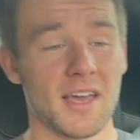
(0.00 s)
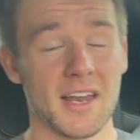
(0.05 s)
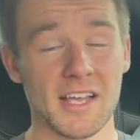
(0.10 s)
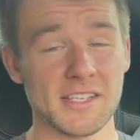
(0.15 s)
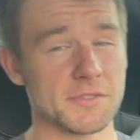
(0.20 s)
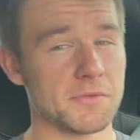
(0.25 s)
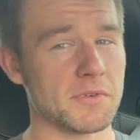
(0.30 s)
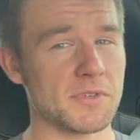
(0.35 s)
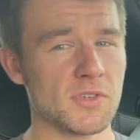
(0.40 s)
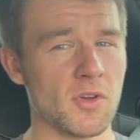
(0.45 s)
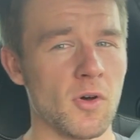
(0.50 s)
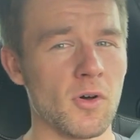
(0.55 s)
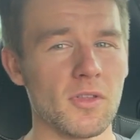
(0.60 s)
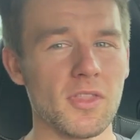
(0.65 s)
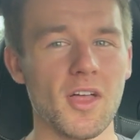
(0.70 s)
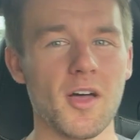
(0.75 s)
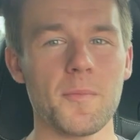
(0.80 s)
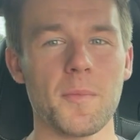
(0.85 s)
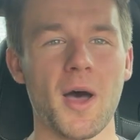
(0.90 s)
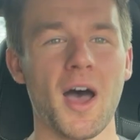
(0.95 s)
as a
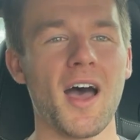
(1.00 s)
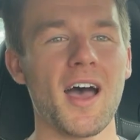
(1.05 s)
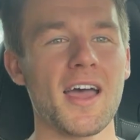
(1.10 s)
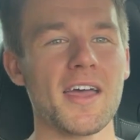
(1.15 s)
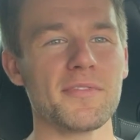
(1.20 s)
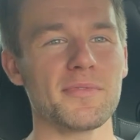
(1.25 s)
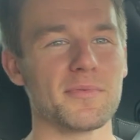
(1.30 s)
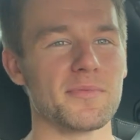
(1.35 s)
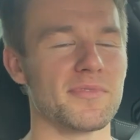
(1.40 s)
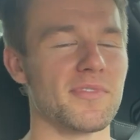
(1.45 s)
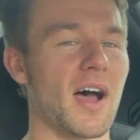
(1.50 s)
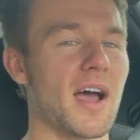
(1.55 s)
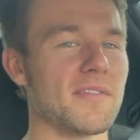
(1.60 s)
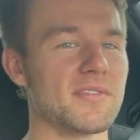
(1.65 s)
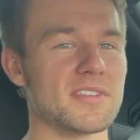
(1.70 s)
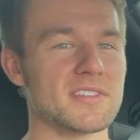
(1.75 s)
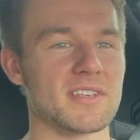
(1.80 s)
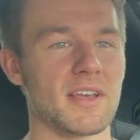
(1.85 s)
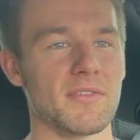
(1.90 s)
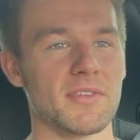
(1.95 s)
result, up high from 5
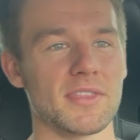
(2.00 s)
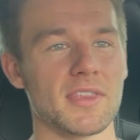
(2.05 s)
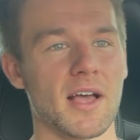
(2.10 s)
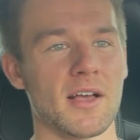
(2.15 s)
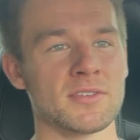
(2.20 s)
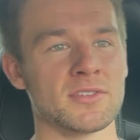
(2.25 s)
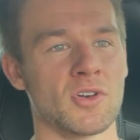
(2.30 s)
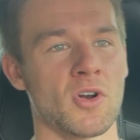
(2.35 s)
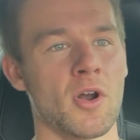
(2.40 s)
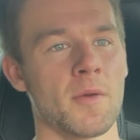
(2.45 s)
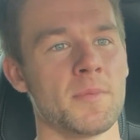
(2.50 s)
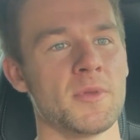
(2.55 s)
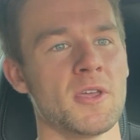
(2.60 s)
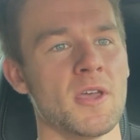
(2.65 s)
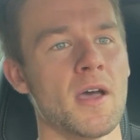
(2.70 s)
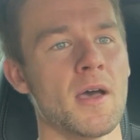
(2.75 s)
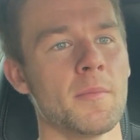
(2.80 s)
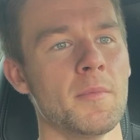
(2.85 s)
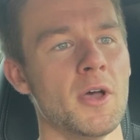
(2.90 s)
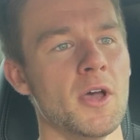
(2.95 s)
to 7,000
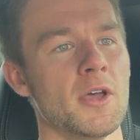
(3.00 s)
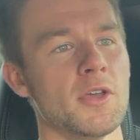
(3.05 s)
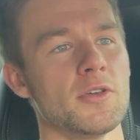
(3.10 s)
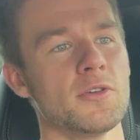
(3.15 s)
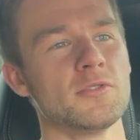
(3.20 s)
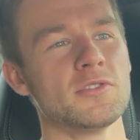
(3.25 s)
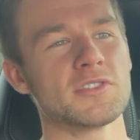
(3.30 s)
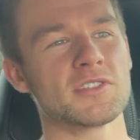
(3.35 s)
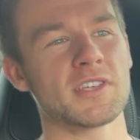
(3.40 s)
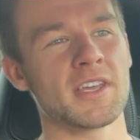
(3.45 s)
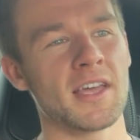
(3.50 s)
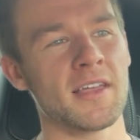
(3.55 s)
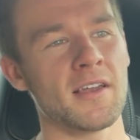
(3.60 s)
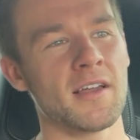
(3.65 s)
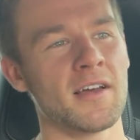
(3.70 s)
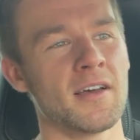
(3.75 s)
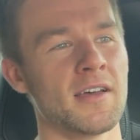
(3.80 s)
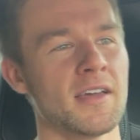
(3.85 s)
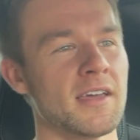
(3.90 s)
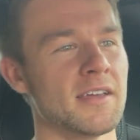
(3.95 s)
RPM, you just get
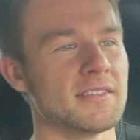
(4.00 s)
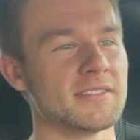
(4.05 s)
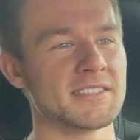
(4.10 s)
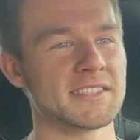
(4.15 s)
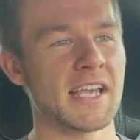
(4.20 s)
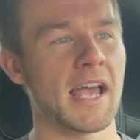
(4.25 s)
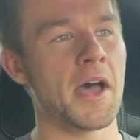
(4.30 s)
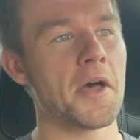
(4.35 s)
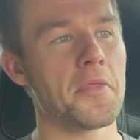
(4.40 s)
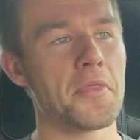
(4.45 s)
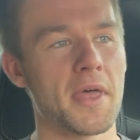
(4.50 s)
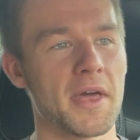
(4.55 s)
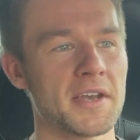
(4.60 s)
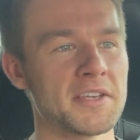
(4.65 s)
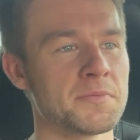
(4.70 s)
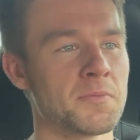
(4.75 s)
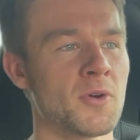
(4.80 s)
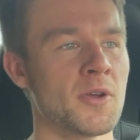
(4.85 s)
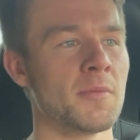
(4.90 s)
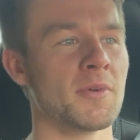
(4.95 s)
a sound that
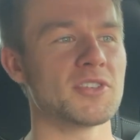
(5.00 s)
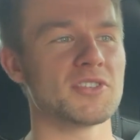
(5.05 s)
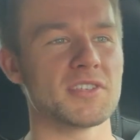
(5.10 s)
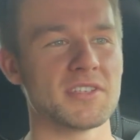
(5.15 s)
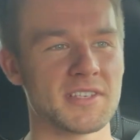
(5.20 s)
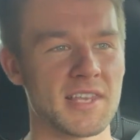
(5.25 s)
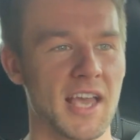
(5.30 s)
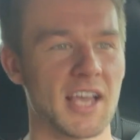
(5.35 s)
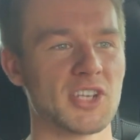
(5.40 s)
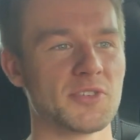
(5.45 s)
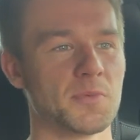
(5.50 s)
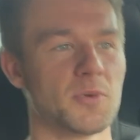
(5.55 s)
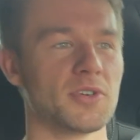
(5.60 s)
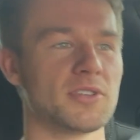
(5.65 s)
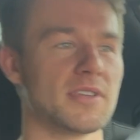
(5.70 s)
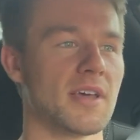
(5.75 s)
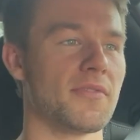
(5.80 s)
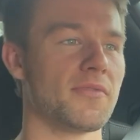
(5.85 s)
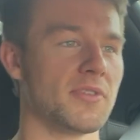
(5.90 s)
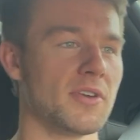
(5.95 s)
is pretty much the textbook
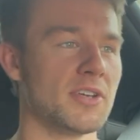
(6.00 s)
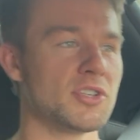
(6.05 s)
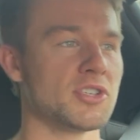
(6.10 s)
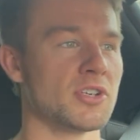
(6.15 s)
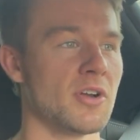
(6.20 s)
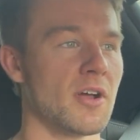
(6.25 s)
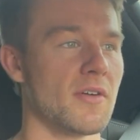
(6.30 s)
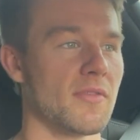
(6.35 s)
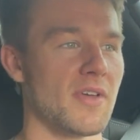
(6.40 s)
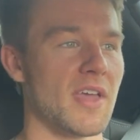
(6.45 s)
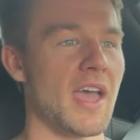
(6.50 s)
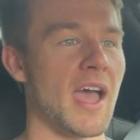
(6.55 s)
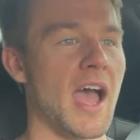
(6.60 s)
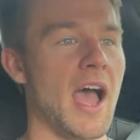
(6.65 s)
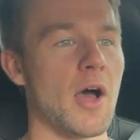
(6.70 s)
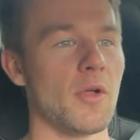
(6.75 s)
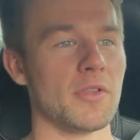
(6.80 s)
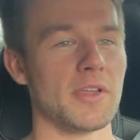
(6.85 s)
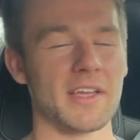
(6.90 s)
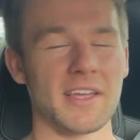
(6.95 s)
definition of a
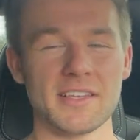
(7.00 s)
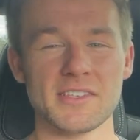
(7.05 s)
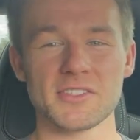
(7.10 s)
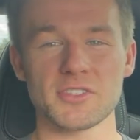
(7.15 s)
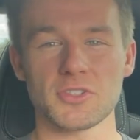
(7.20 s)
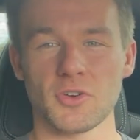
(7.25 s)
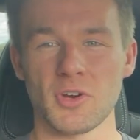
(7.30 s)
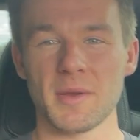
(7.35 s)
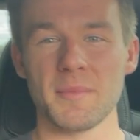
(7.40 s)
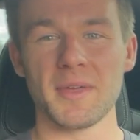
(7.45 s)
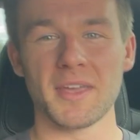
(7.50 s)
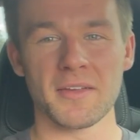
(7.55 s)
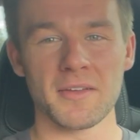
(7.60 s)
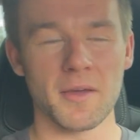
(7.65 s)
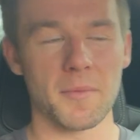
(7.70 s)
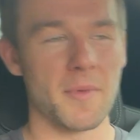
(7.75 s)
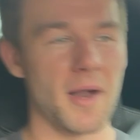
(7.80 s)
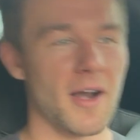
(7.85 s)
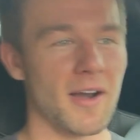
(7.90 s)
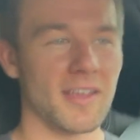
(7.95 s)
howling and screaming
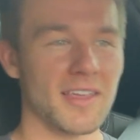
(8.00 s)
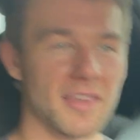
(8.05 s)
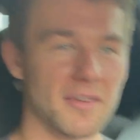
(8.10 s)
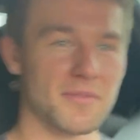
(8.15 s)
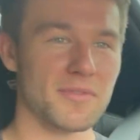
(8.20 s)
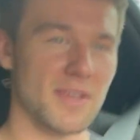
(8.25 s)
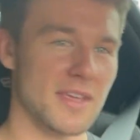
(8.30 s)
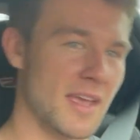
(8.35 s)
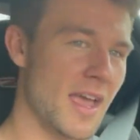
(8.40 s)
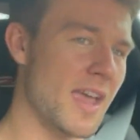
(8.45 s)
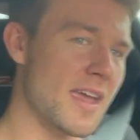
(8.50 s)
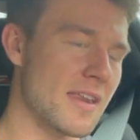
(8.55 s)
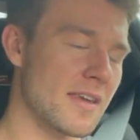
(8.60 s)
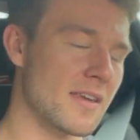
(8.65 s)
American V8.